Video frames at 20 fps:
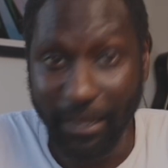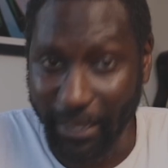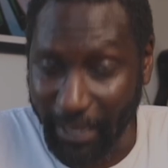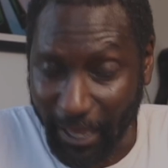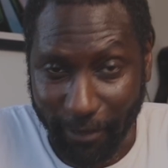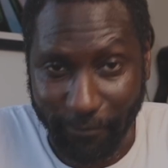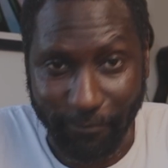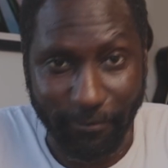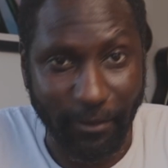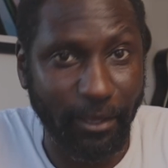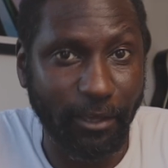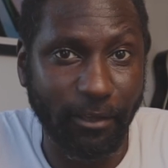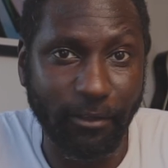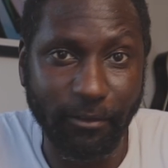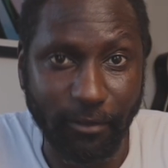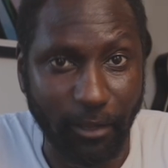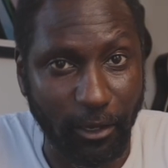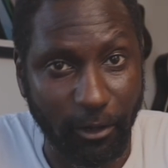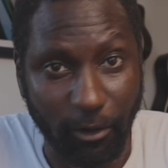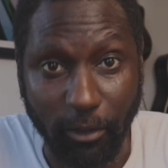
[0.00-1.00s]

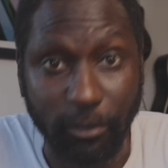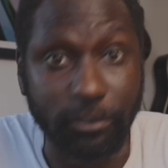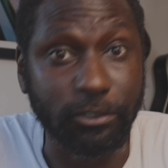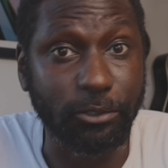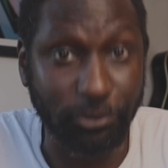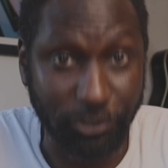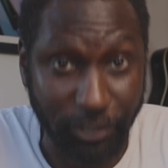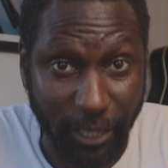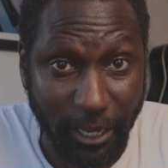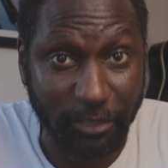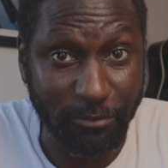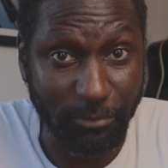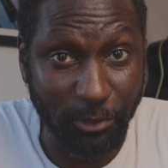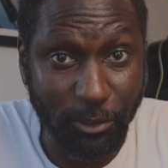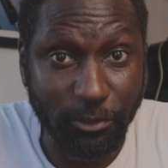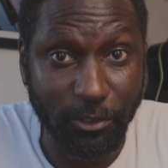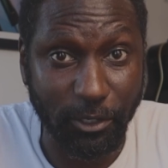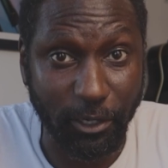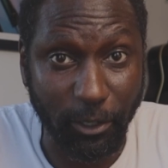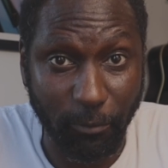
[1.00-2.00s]
cafes, and also jazz
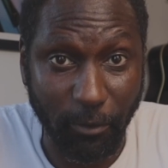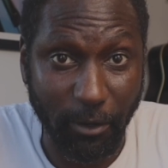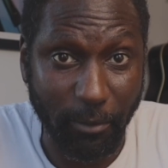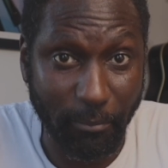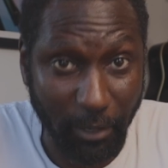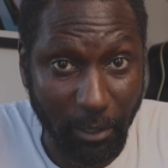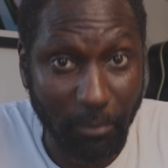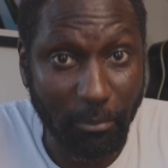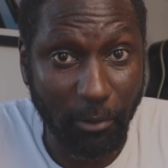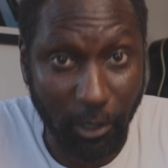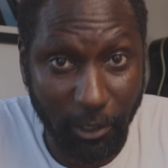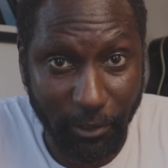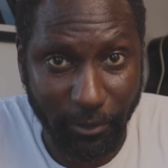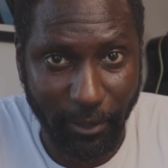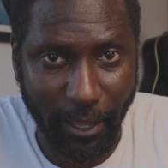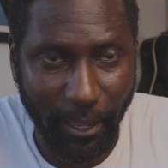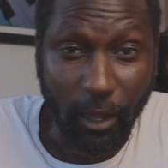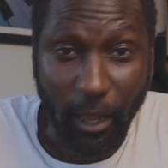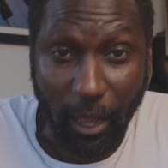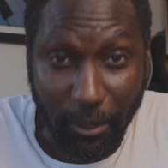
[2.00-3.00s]
music were a big part of
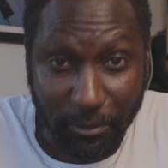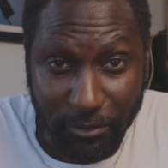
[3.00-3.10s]
that.